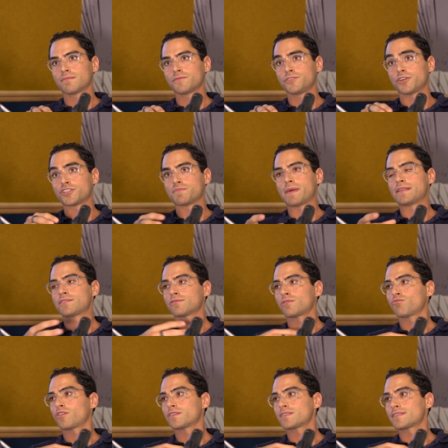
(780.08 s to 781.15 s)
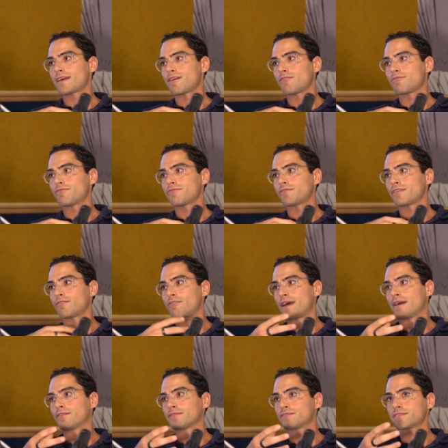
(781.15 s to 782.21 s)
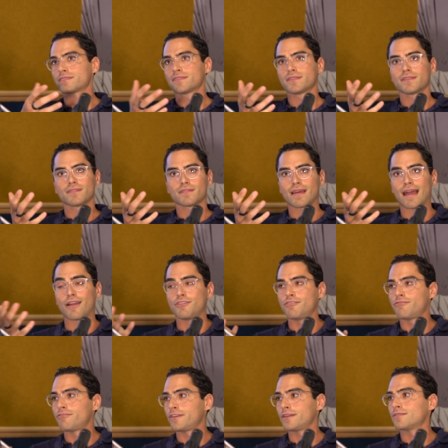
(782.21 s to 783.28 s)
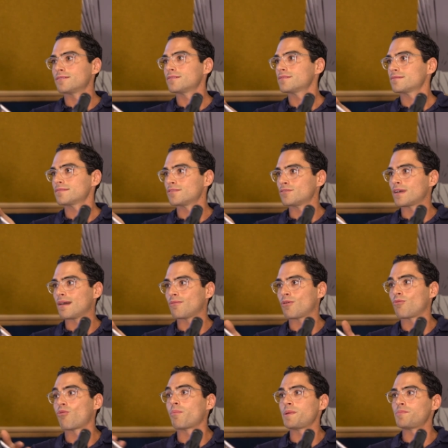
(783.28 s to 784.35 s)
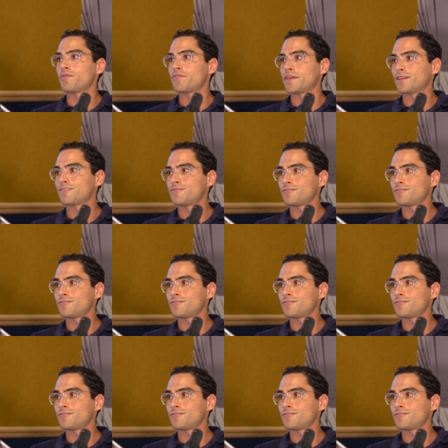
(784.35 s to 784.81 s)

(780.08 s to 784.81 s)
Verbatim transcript: judgmental on oneself around how you feel or, how, or what people think